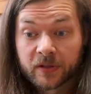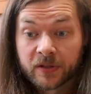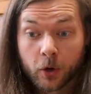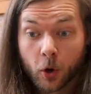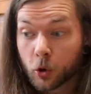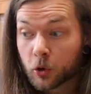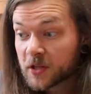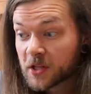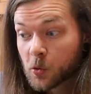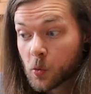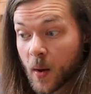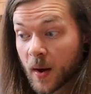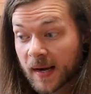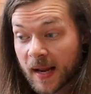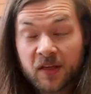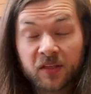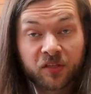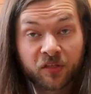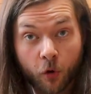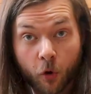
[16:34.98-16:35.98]
The only one
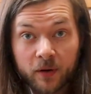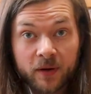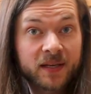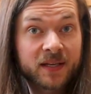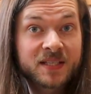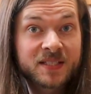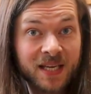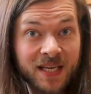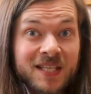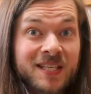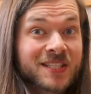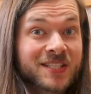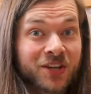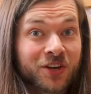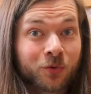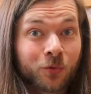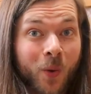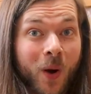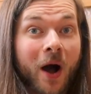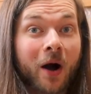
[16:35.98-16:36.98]
I thought
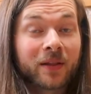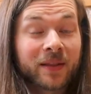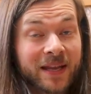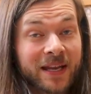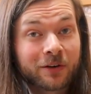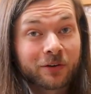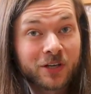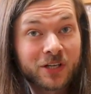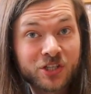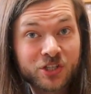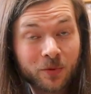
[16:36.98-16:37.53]
existed while here in